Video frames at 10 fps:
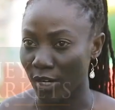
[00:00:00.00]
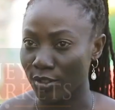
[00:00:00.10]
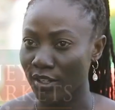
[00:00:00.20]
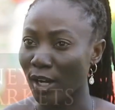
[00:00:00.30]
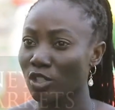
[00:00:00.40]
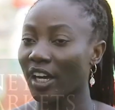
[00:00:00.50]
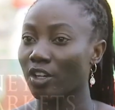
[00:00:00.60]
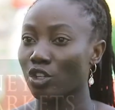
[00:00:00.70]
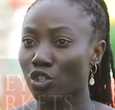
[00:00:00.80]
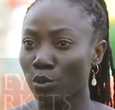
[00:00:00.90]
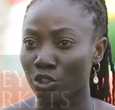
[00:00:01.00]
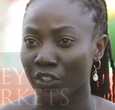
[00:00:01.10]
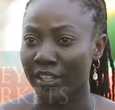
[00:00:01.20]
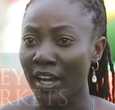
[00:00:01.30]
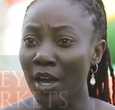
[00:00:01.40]
ground on how to handle
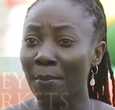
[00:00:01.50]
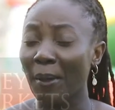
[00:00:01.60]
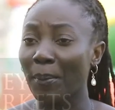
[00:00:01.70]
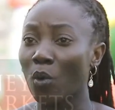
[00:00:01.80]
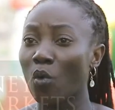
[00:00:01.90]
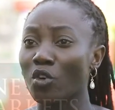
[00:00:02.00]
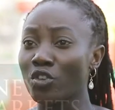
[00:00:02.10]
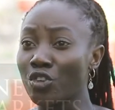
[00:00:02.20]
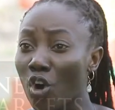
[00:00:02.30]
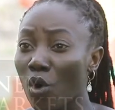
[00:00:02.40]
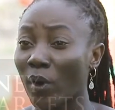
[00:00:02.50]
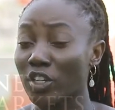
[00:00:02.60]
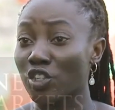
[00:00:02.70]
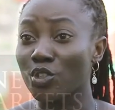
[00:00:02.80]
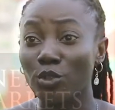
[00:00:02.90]
children. People who know
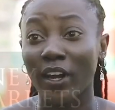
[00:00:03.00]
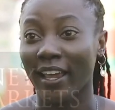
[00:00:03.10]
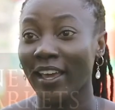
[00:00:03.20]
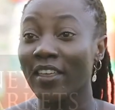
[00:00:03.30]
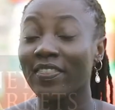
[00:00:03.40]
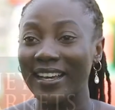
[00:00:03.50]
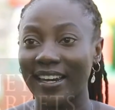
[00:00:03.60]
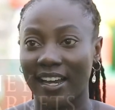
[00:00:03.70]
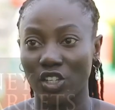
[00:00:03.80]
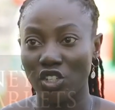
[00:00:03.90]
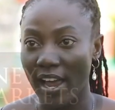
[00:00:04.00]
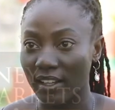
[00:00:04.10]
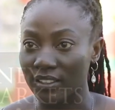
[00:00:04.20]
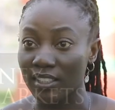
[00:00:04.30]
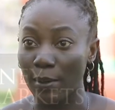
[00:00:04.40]
what to, like, think like a
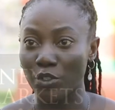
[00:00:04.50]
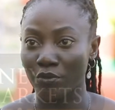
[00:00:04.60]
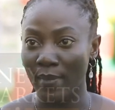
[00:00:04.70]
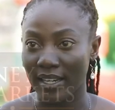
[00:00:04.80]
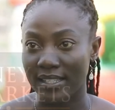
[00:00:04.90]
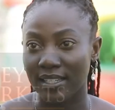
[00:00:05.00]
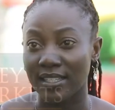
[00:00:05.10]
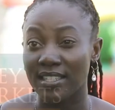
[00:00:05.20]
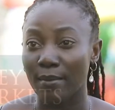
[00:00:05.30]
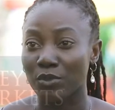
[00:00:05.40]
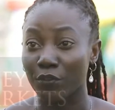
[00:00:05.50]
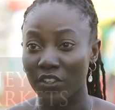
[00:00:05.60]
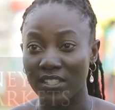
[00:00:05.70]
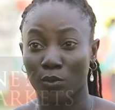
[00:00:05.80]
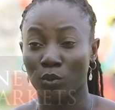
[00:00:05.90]
child in terms of marketing, in terms of
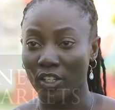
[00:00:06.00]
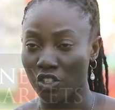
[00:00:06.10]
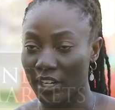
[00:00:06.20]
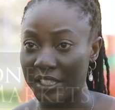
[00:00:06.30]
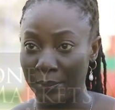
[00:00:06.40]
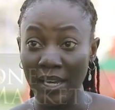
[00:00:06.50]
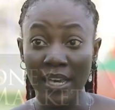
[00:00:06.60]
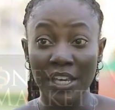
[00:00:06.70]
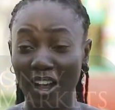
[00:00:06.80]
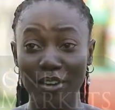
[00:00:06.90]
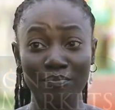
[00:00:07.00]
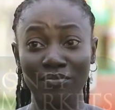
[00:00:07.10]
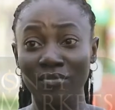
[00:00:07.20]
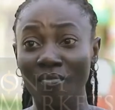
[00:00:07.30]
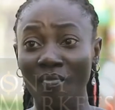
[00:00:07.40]
things that will attract them.
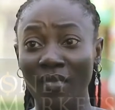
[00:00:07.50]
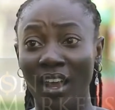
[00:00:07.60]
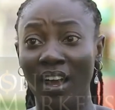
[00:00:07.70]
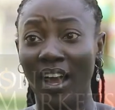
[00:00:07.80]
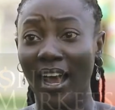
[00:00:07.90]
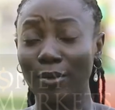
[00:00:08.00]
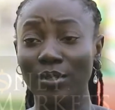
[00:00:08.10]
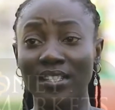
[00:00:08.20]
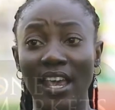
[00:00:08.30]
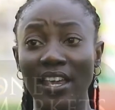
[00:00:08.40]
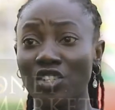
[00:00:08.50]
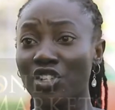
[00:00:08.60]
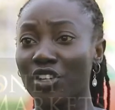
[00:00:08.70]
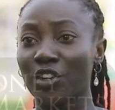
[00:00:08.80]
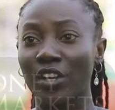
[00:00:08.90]
I would say in
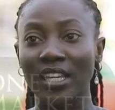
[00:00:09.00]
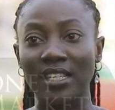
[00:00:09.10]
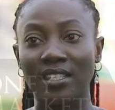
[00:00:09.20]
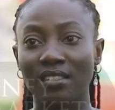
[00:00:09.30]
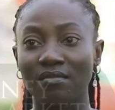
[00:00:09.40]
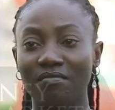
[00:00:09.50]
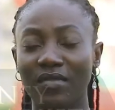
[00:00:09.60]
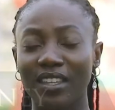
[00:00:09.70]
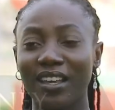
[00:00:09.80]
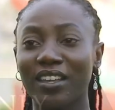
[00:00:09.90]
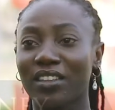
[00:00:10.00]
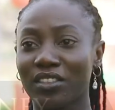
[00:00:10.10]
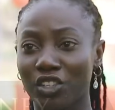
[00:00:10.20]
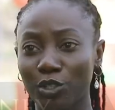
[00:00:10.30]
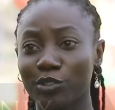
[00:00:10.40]
general is,
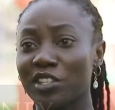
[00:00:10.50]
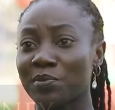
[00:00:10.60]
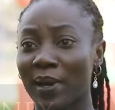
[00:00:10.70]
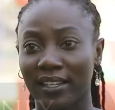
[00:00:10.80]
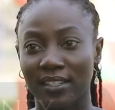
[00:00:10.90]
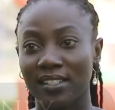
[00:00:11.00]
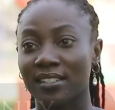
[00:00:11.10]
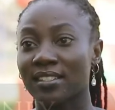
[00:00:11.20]
children's market is